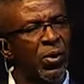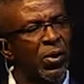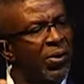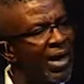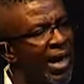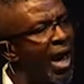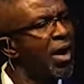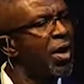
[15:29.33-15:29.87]
as we
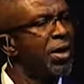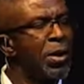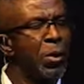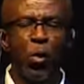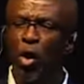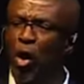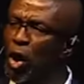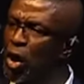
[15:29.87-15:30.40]
rely on
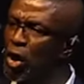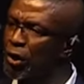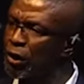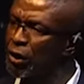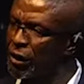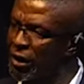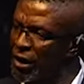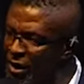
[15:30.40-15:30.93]
Him, will
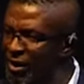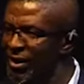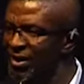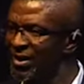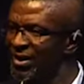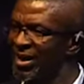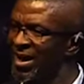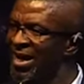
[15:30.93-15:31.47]

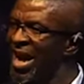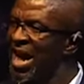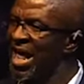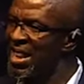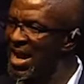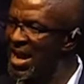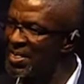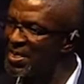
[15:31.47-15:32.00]
continuously
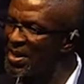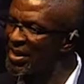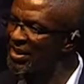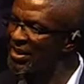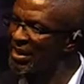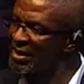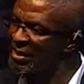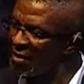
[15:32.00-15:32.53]
let
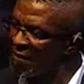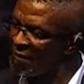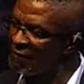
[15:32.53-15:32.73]
these things